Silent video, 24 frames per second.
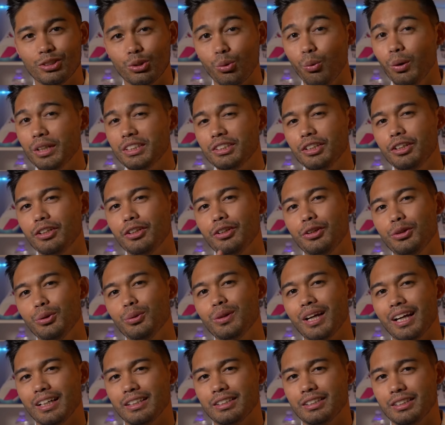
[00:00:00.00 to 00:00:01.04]
so what do you
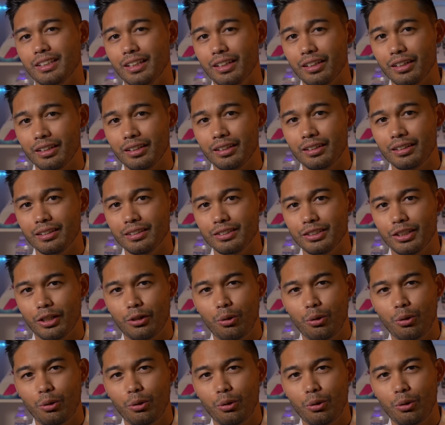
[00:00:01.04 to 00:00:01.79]
guys think is the